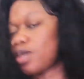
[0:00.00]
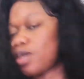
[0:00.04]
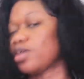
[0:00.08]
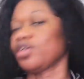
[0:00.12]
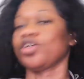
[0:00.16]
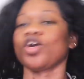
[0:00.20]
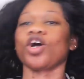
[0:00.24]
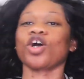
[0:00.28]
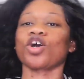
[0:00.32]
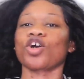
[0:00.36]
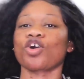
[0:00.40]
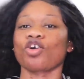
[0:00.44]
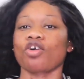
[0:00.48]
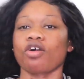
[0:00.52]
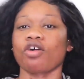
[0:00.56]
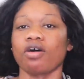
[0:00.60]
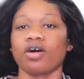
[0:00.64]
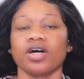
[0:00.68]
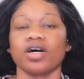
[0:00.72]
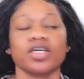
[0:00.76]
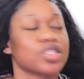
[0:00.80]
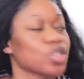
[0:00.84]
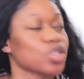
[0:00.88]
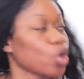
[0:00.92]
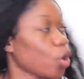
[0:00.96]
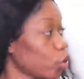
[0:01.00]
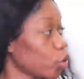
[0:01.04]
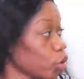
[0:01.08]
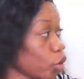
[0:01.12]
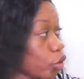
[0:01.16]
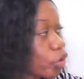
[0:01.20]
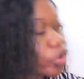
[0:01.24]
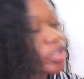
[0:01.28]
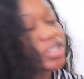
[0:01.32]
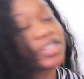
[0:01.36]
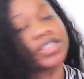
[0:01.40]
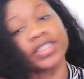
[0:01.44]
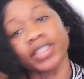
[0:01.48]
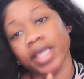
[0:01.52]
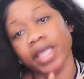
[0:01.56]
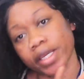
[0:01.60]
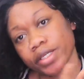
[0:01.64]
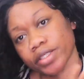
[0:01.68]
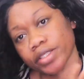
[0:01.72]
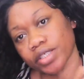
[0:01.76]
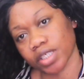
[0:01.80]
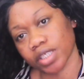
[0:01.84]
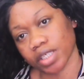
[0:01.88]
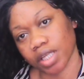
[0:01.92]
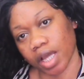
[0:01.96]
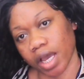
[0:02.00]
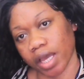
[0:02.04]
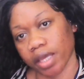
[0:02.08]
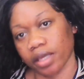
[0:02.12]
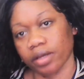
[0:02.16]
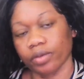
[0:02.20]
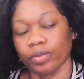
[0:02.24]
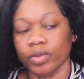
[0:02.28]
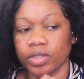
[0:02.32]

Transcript: your girl is going on a date tonight,